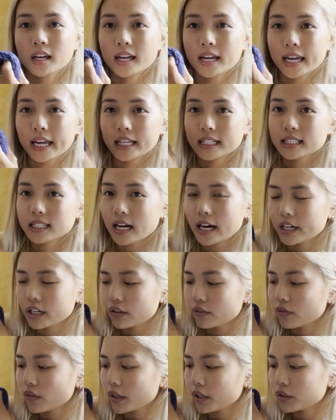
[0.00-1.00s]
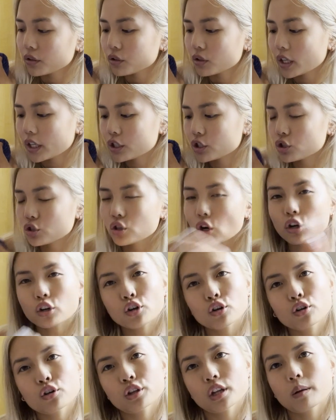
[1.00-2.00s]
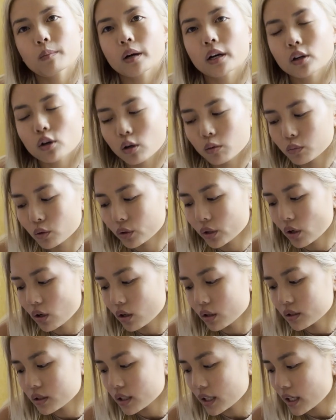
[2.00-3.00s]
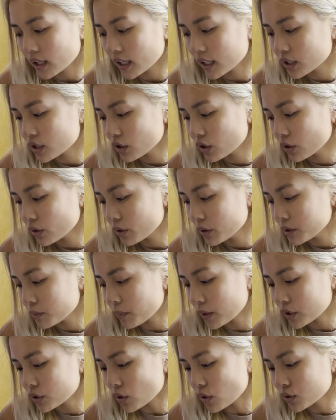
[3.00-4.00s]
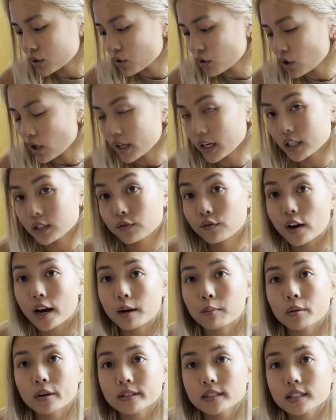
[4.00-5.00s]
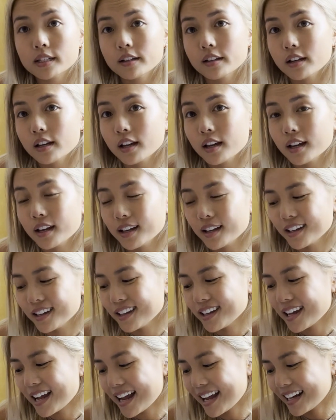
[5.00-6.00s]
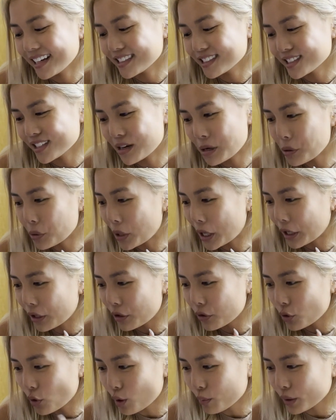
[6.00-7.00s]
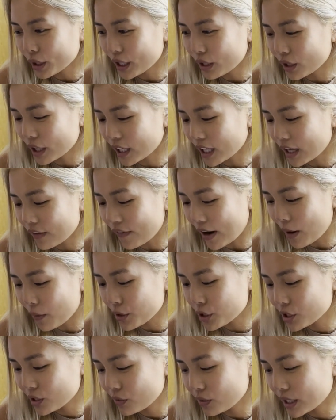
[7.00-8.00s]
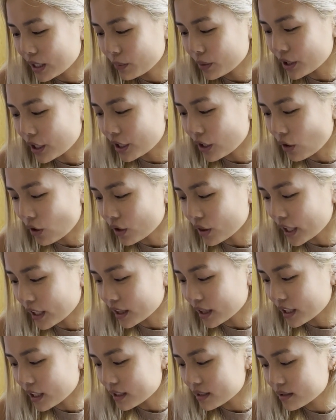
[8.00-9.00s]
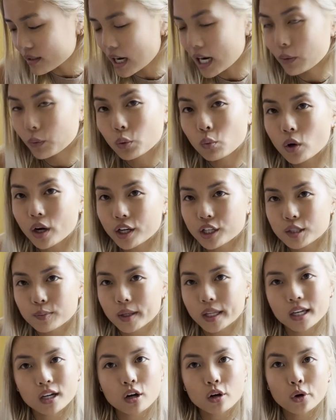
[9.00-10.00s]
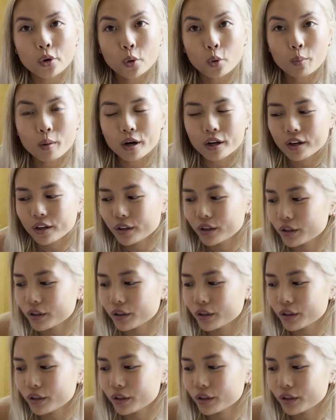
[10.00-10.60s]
it's kind of like, it's darker than my normal yarns that I like to use, but it's also not as vibrant. And so like normally like if I were to knit with a yarn like this, I would want it to be like a cobalt color,